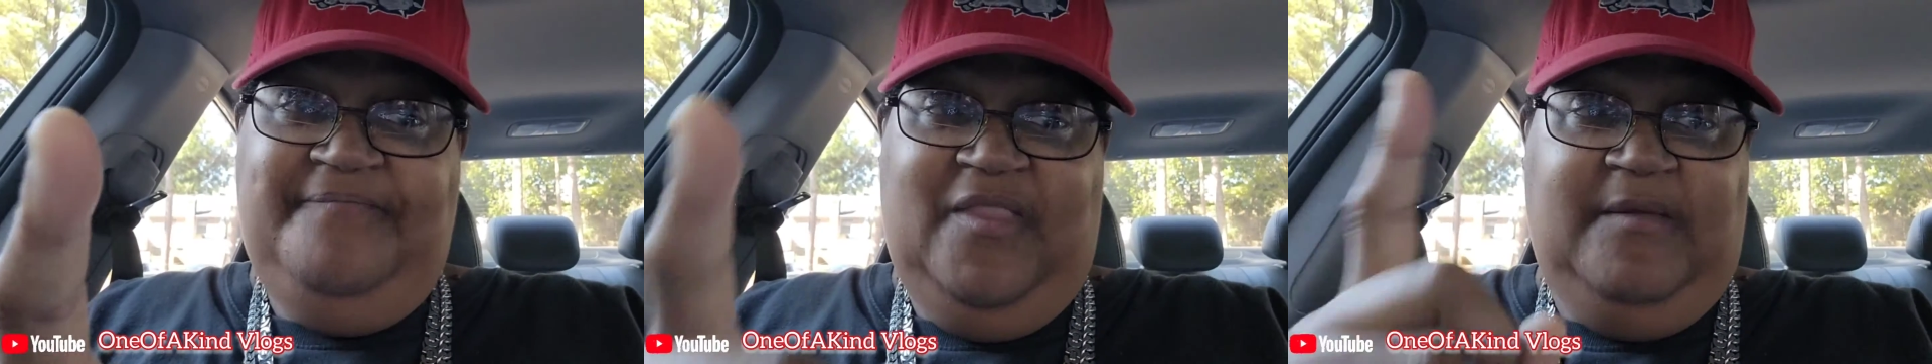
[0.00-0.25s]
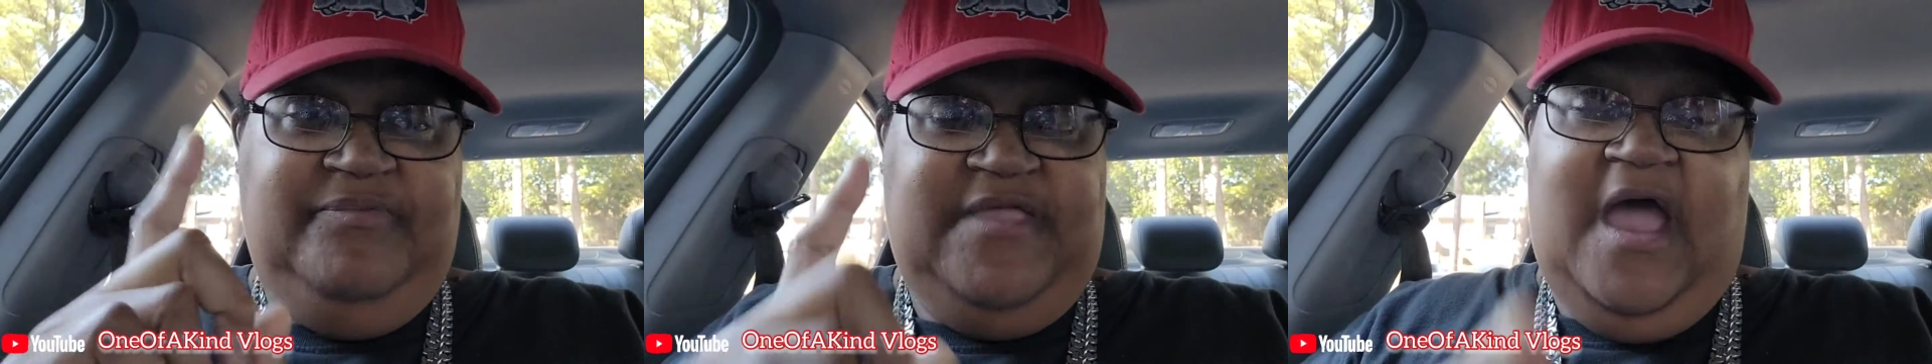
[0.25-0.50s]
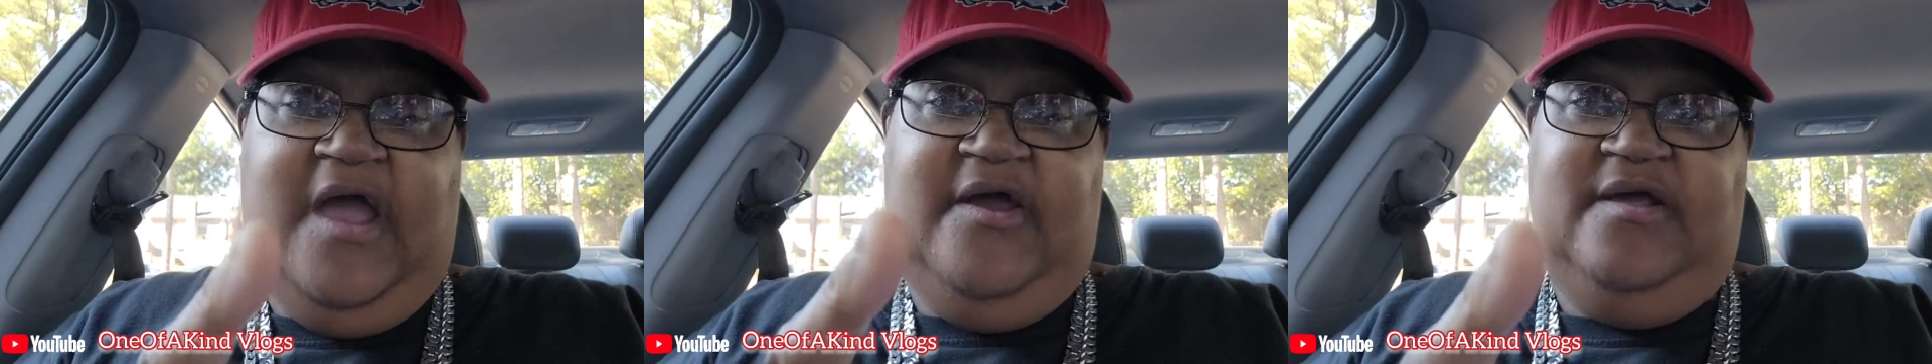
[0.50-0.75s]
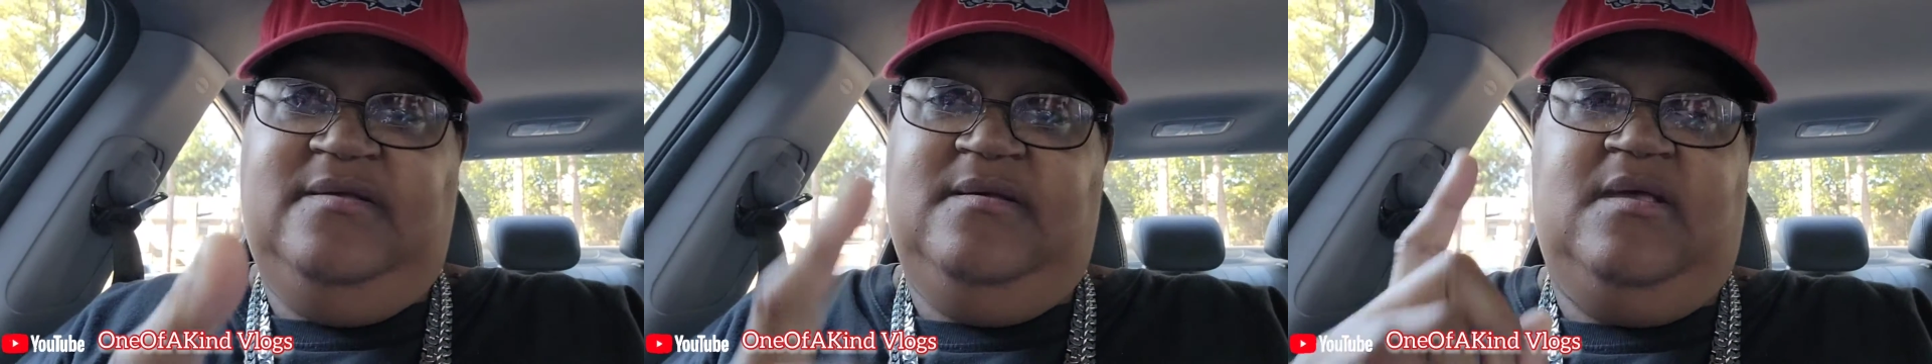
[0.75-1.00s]
I'm
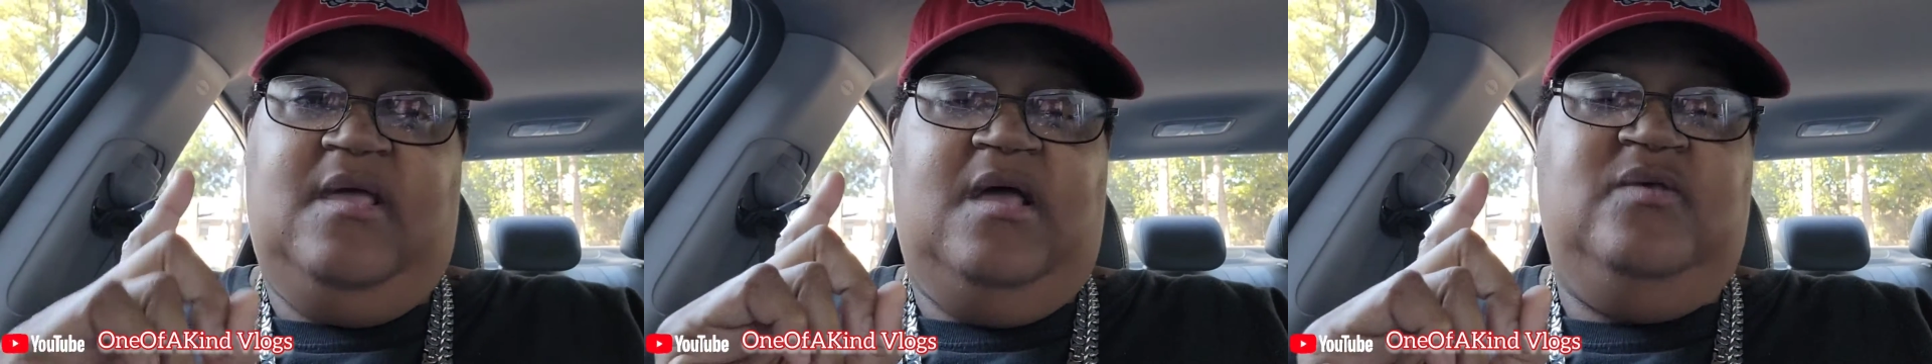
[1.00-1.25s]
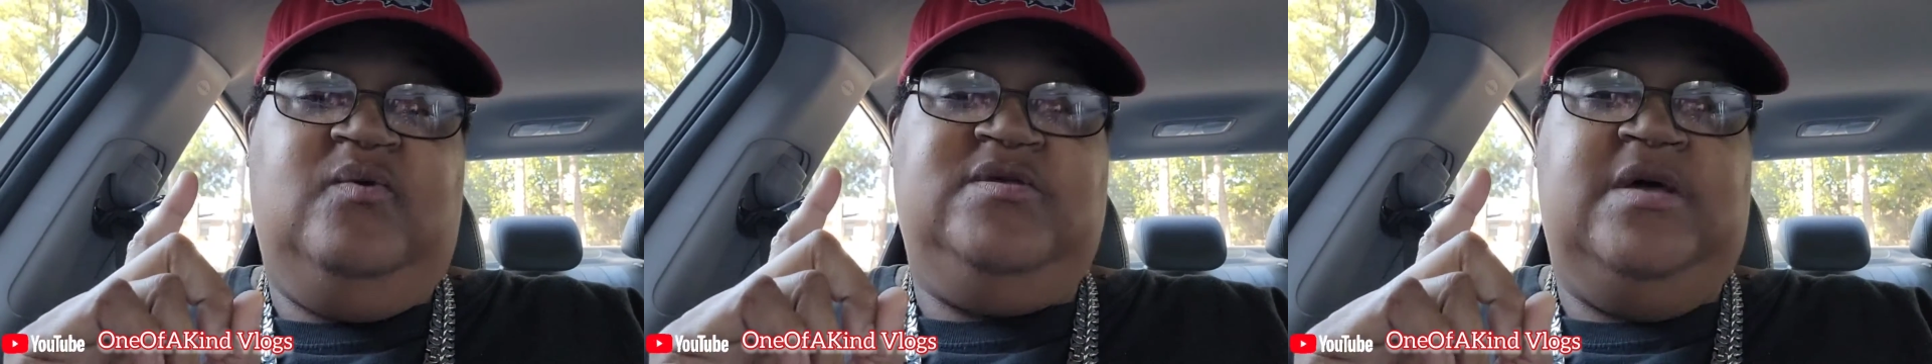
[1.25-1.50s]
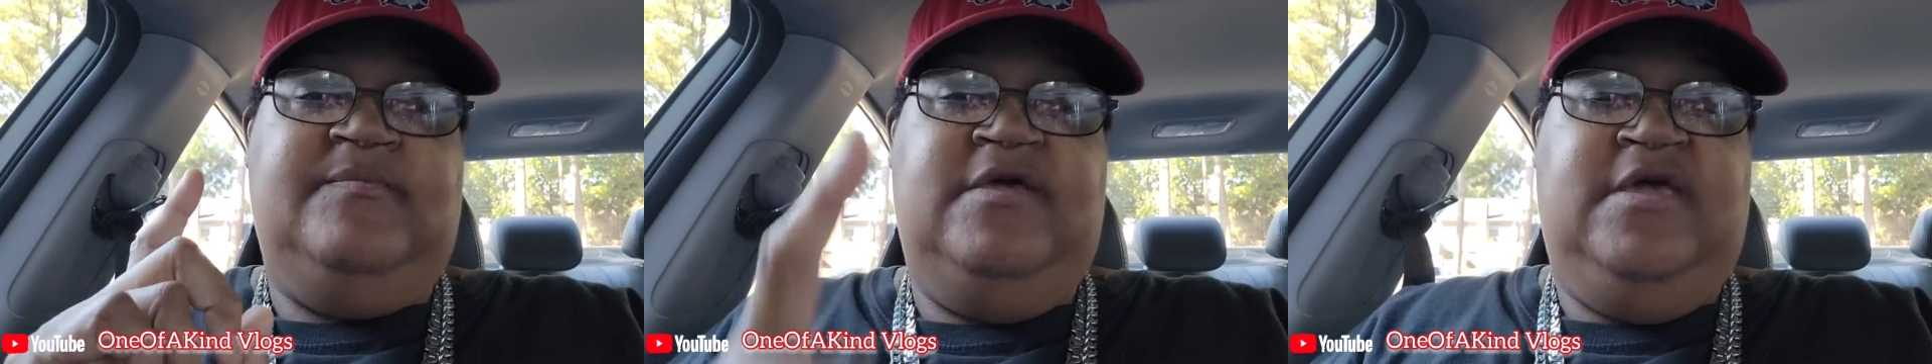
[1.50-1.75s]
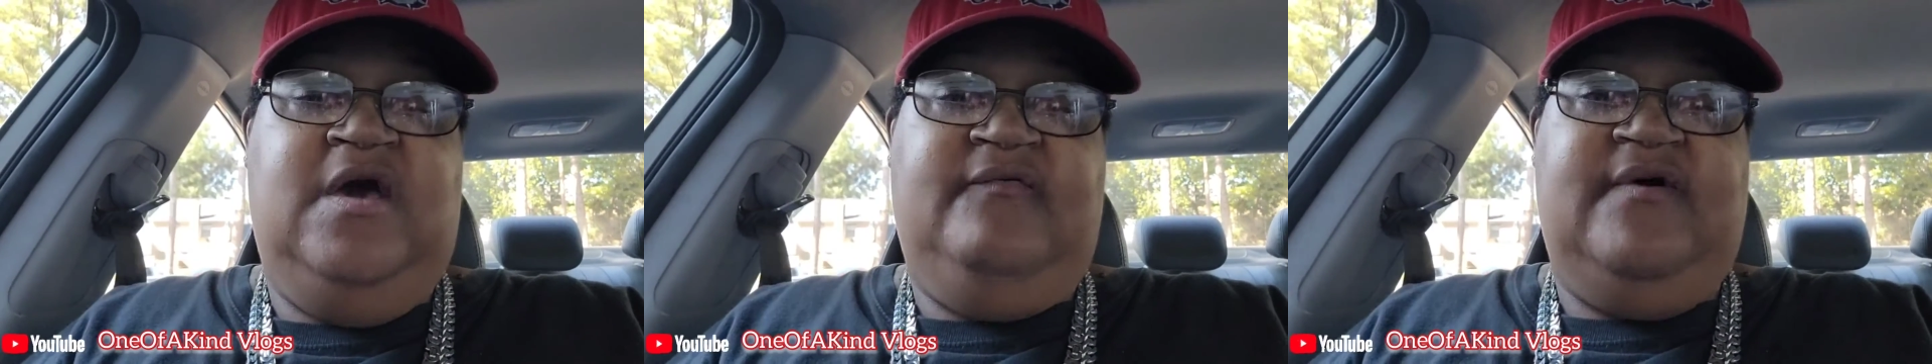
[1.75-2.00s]
tired. I just want y'all to be
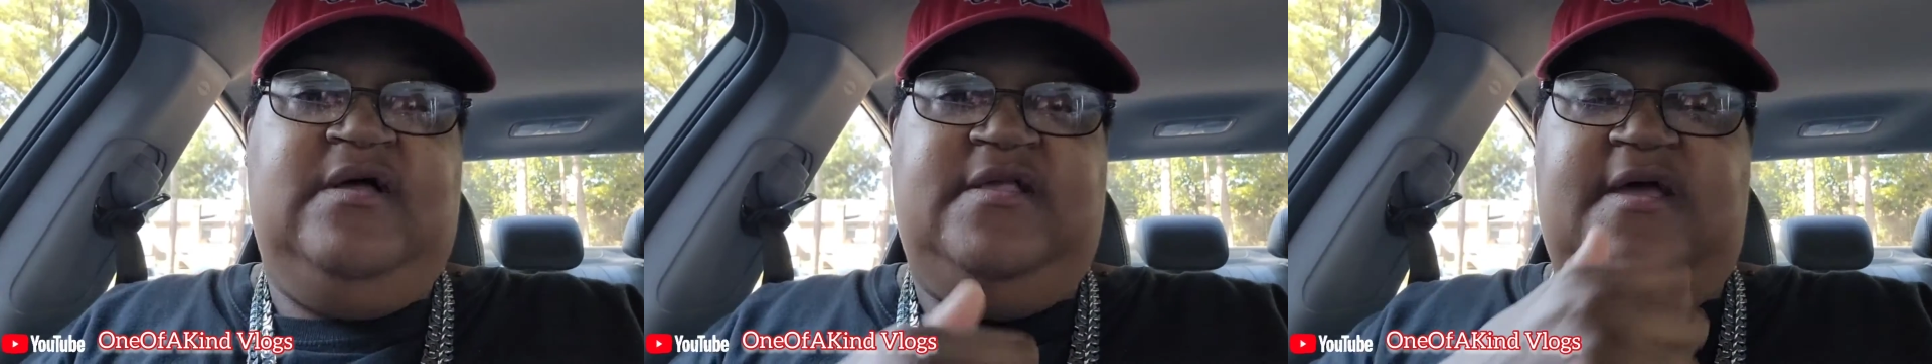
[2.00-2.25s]
careful out